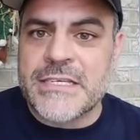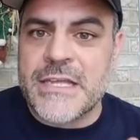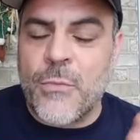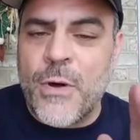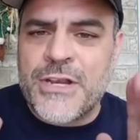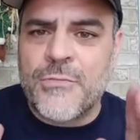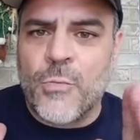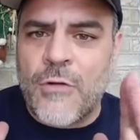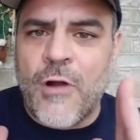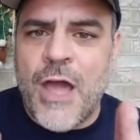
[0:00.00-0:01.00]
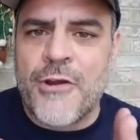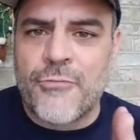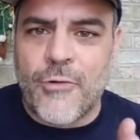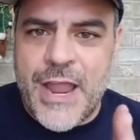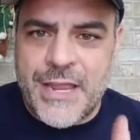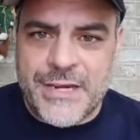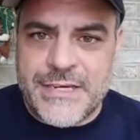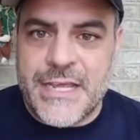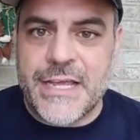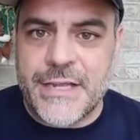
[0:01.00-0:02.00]
is that what what Ronald Reagan
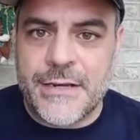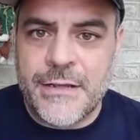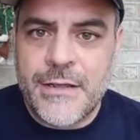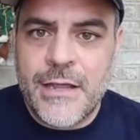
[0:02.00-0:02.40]
did